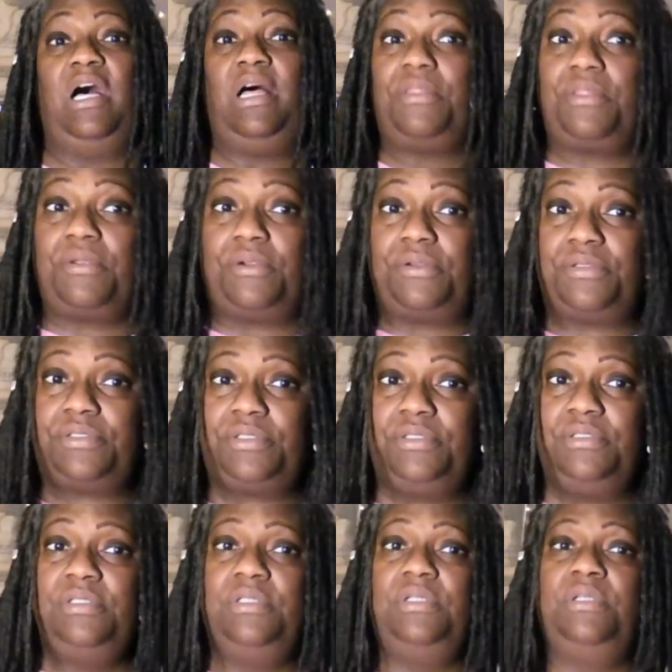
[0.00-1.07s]

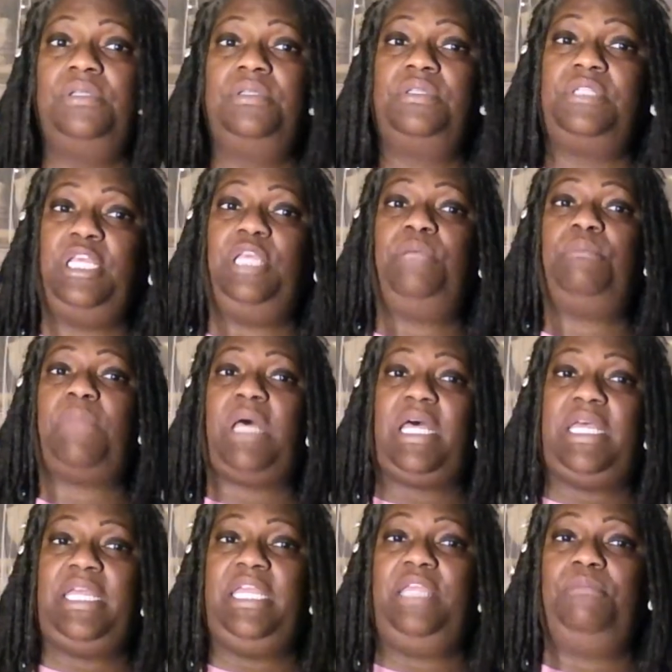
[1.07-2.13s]
others getting
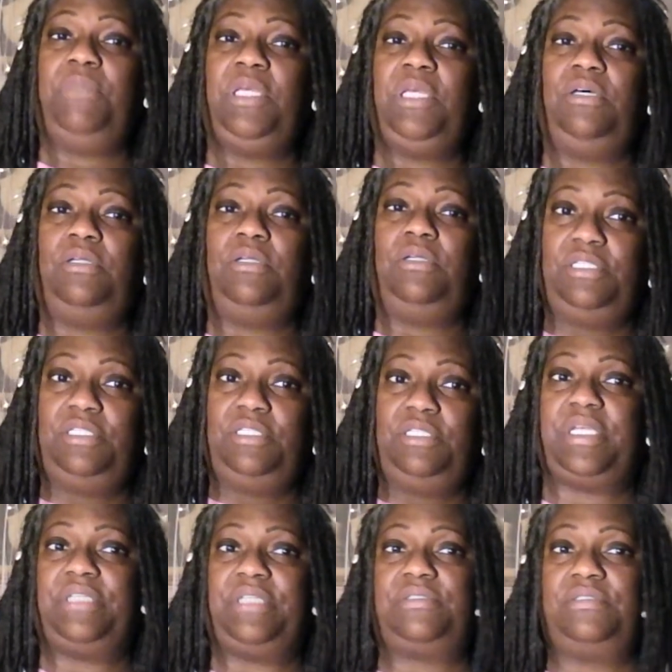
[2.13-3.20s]
my email
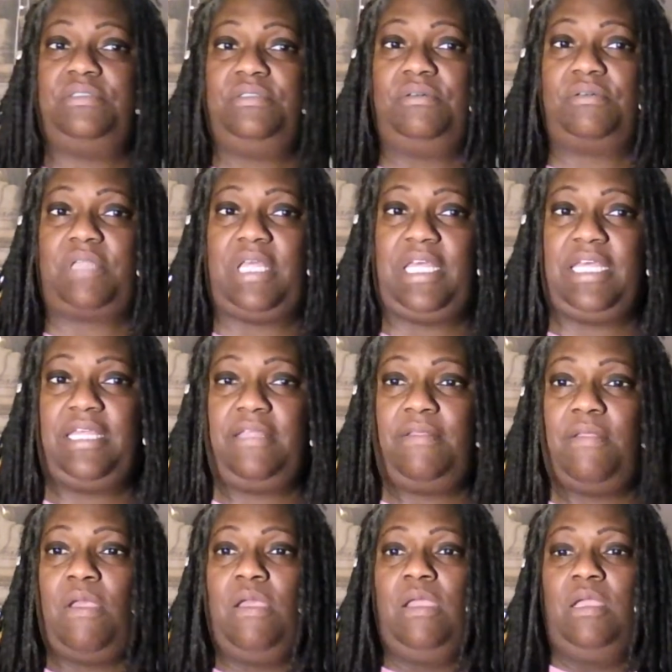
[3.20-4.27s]
address.
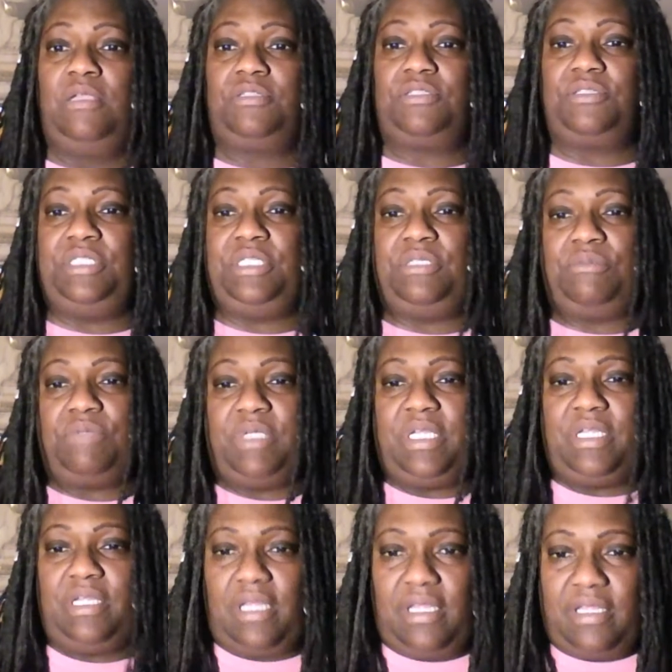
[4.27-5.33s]
Okay. So
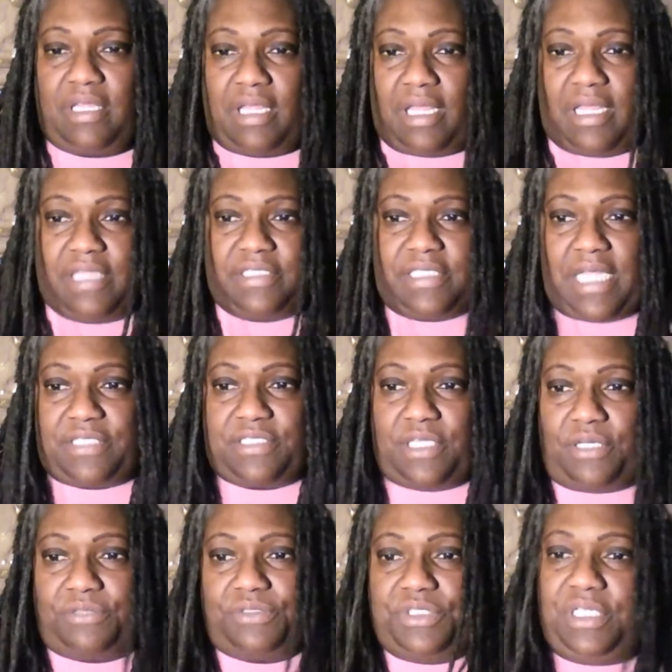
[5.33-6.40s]
anyway, guys, I
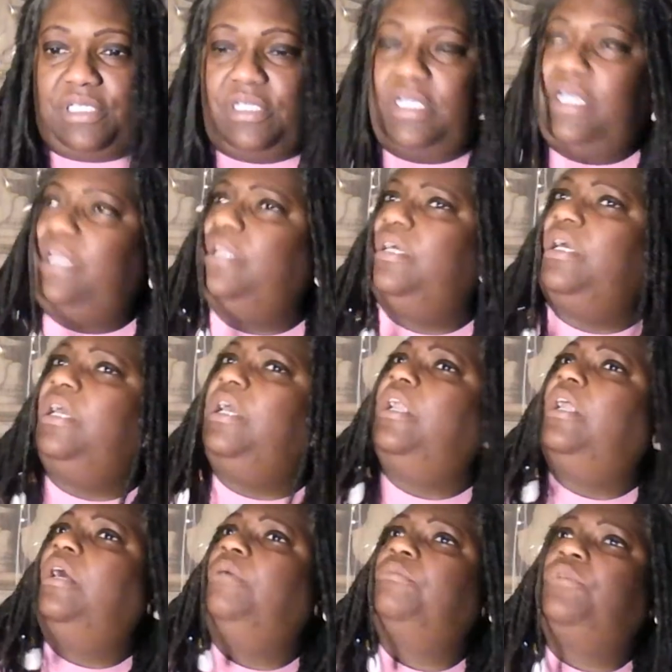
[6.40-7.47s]
talk to you later,
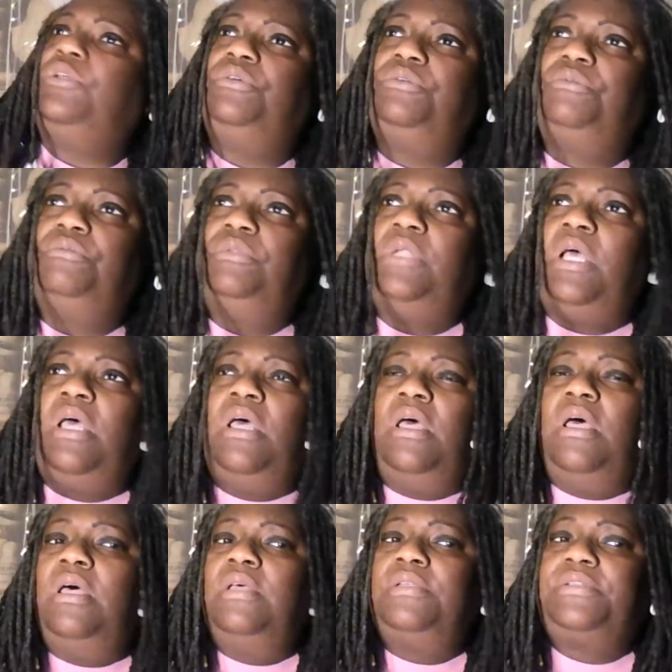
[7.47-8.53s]
and I'm going to
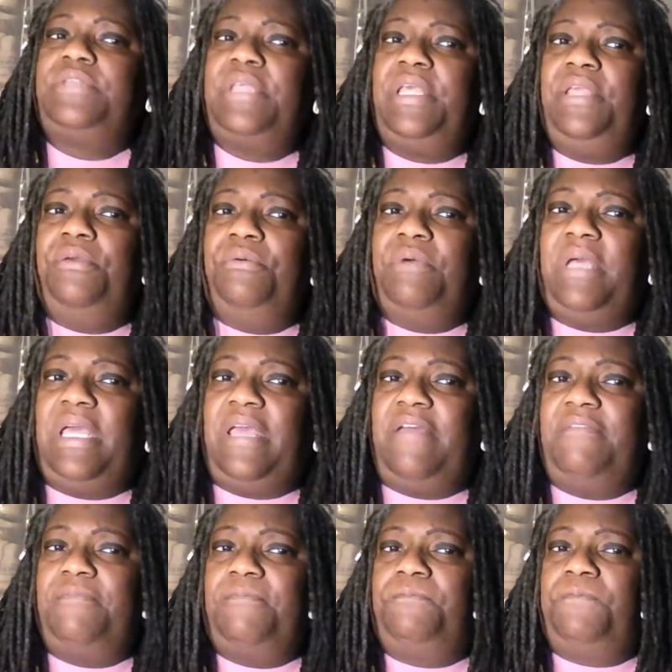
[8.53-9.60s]
see you
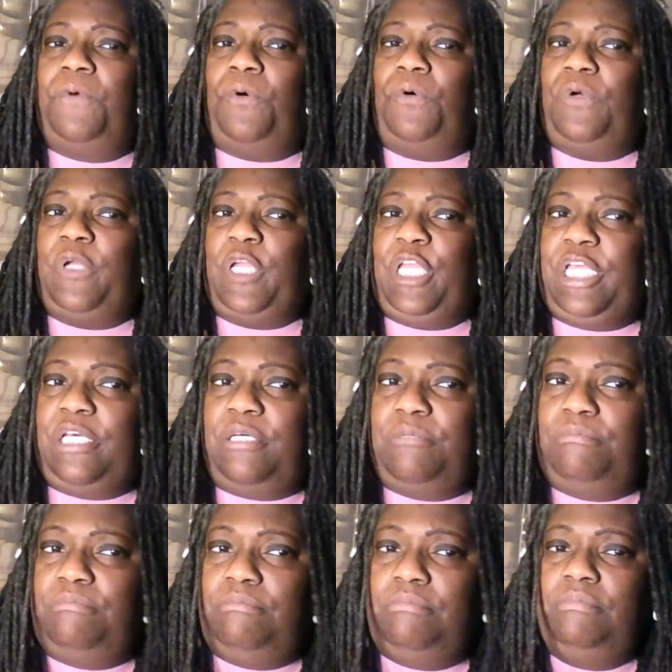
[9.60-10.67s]
at 4
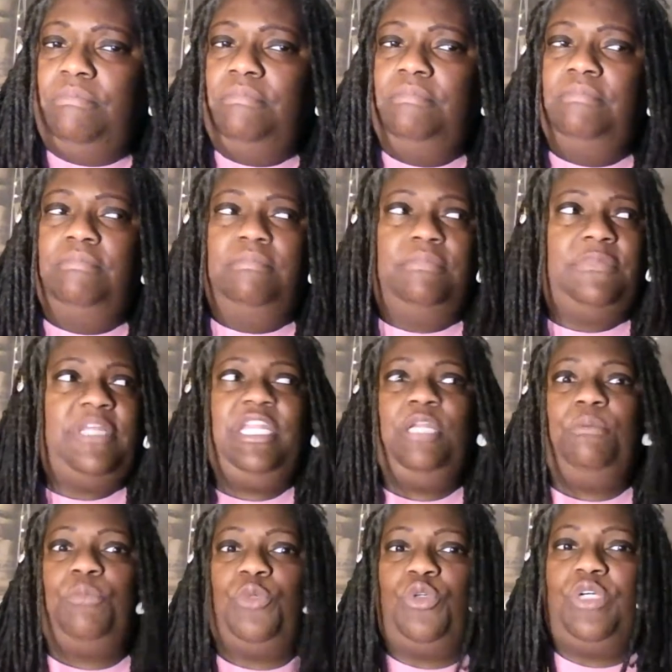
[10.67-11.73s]
a.m.
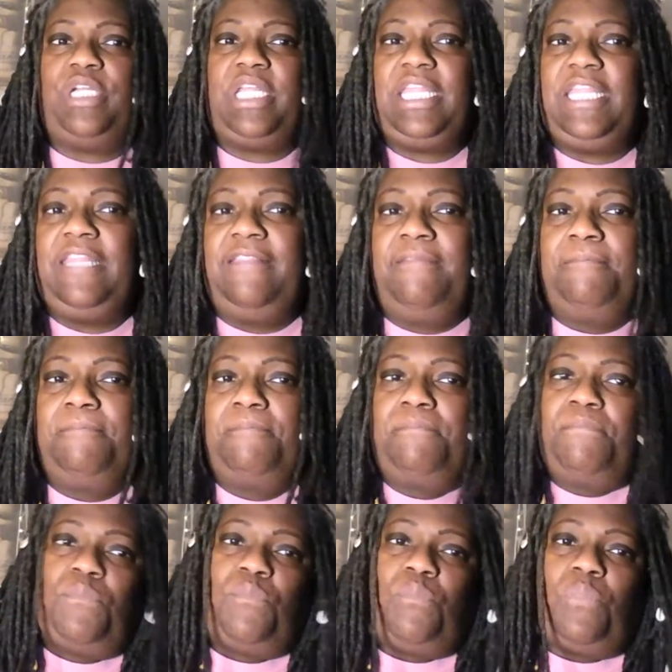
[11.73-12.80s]
in the morning,
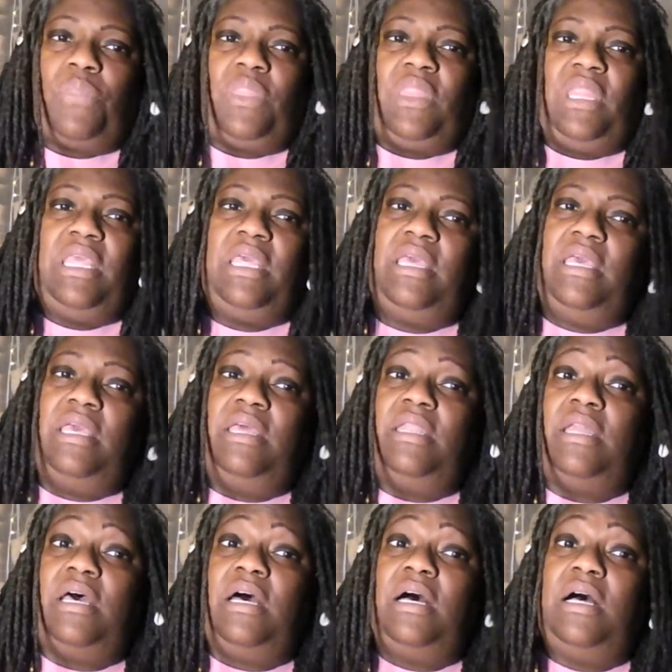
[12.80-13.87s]

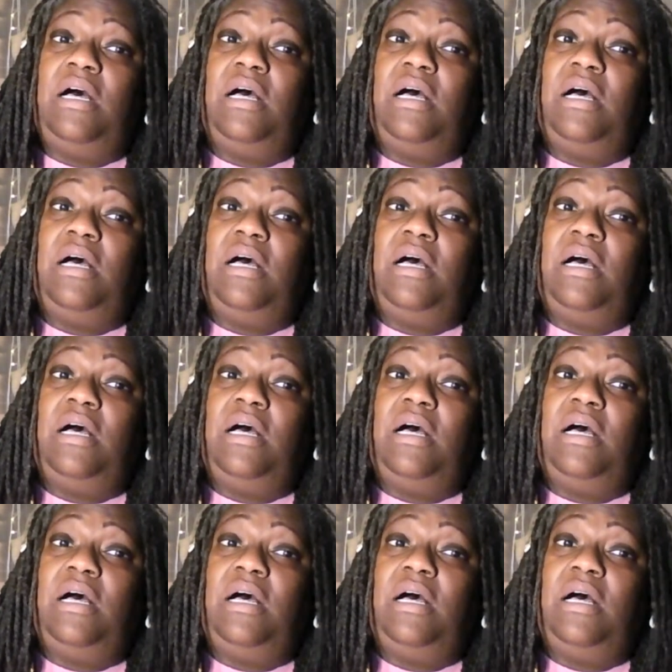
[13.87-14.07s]
and